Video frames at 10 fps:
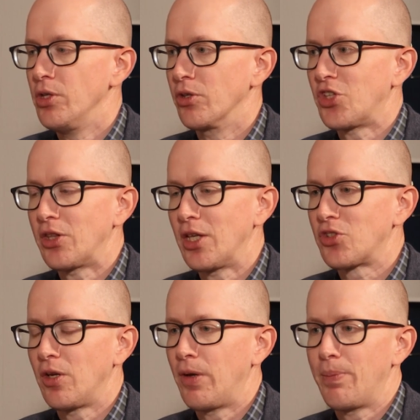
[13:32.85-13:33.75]
set that
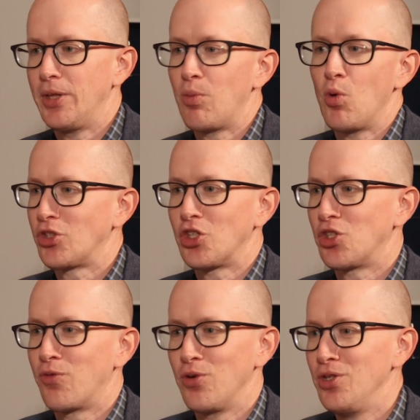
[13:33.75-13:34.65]
stuff up and they won't touch
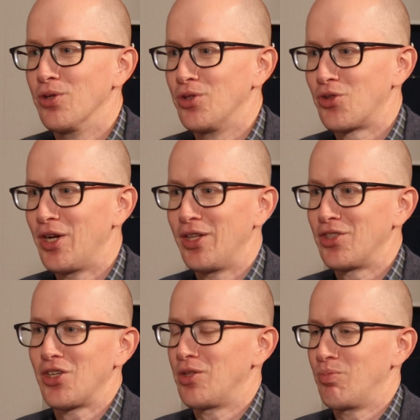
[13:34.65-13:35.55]
it for years, right?
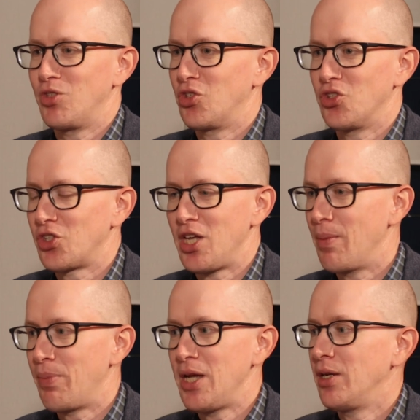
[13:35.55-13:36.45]
It's like, this is a
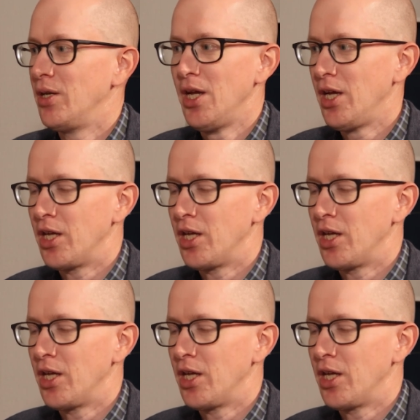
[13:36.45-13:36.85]
campaign.